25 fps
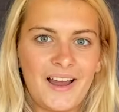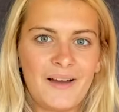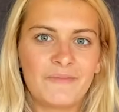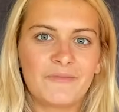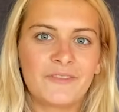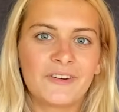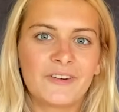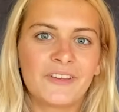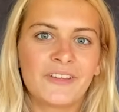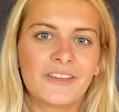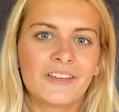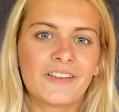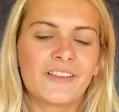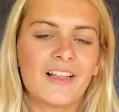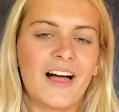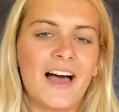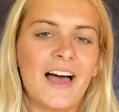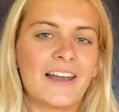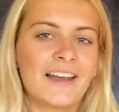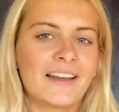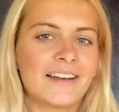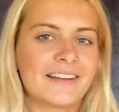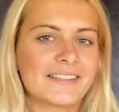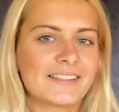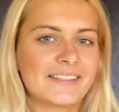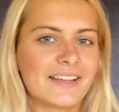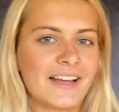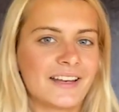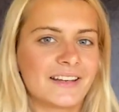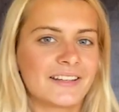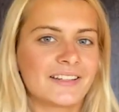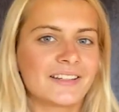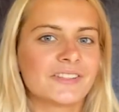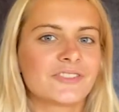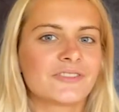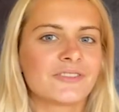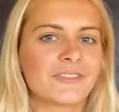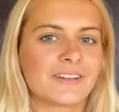I'm really glad I decided
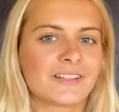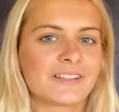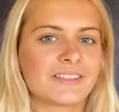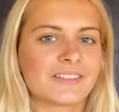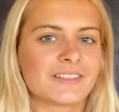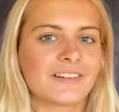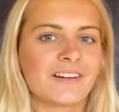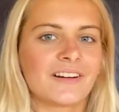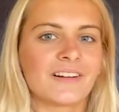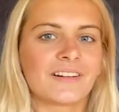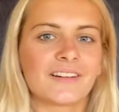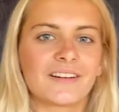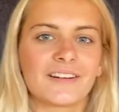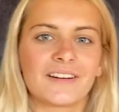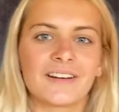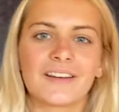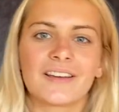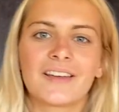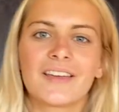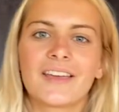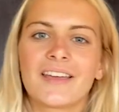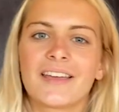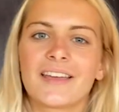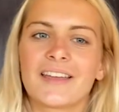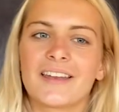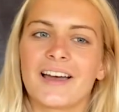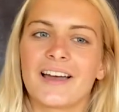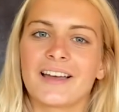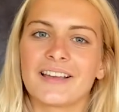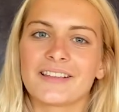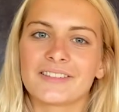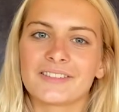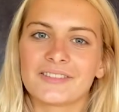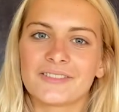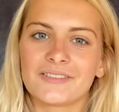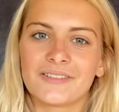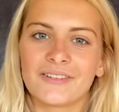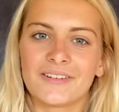to join soccer in high
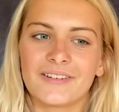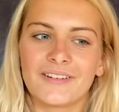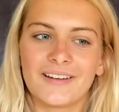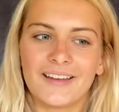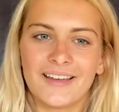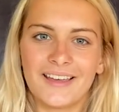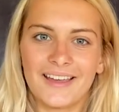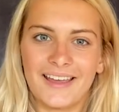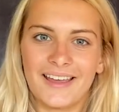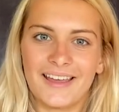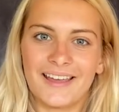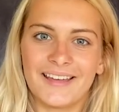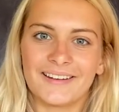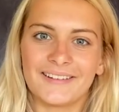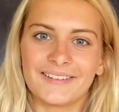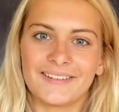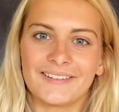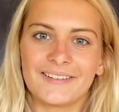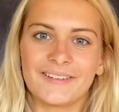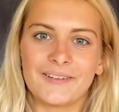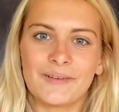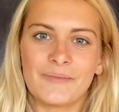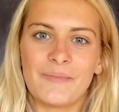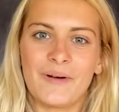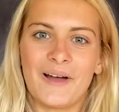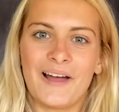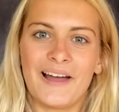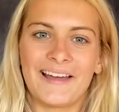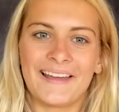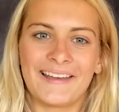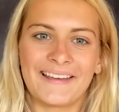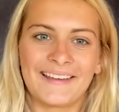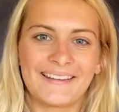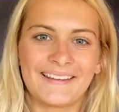school, and goodbye.